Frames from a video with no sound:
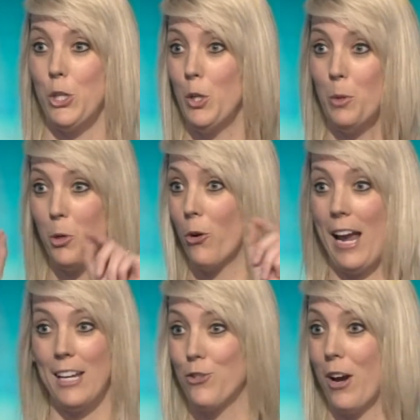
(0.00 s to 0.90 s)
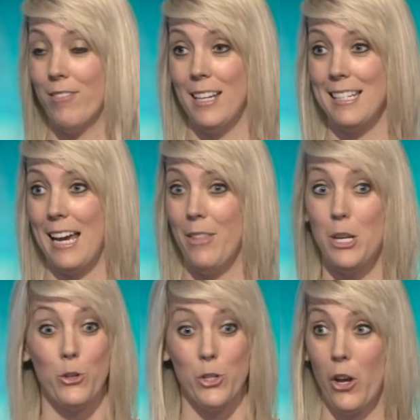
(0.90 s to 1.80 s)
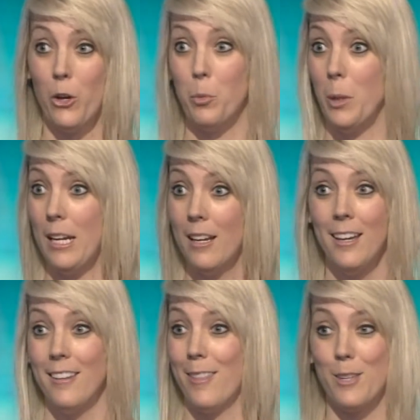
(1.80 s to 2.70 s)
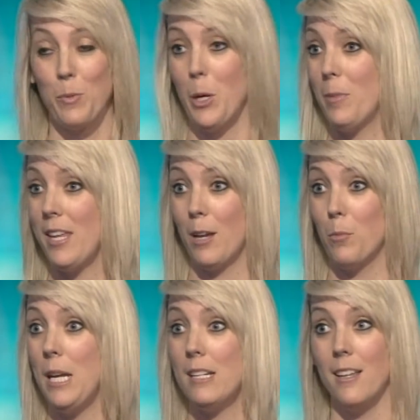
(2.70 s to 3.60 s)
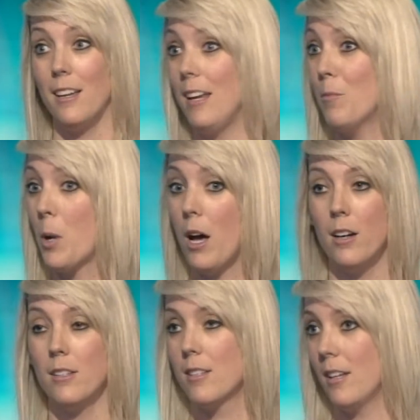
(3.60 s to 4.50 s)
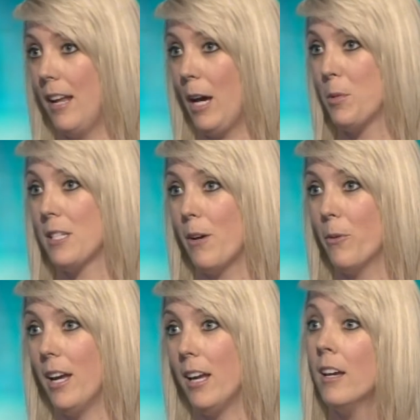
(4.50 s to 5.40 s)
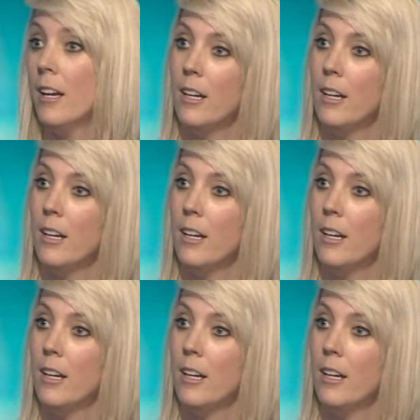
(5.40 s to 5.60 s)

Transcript: tube your egg's travelling down, then you're just hoping that the sperm and the egg meet and then it implants, and it happens that way.